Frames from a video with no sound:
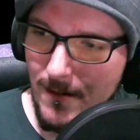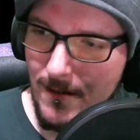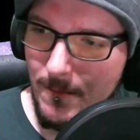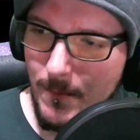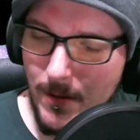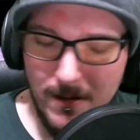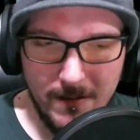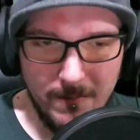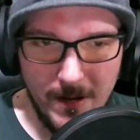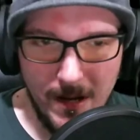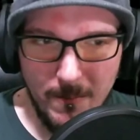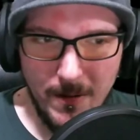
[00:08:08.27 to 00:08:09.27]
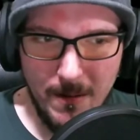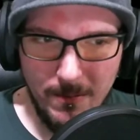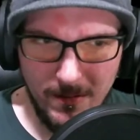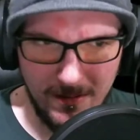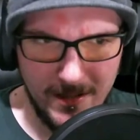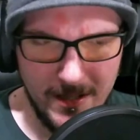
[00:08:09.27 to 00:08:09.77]
Part of my
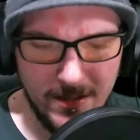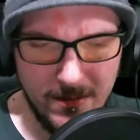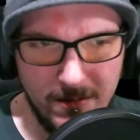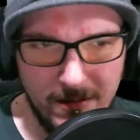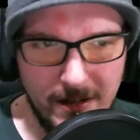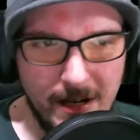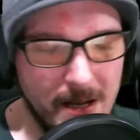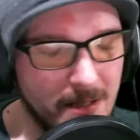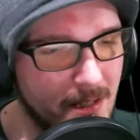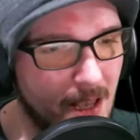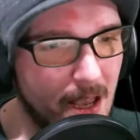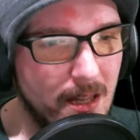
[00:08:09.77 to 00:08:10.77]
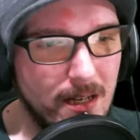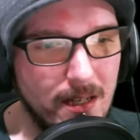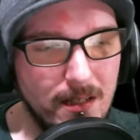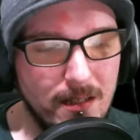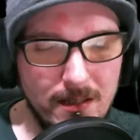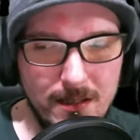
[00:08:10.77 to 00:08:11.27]
bipolar disorder and
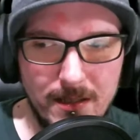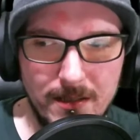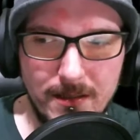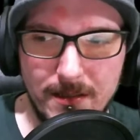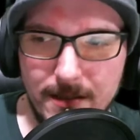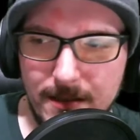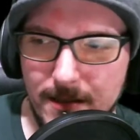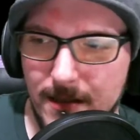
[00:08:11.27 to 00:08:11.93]
anxiety is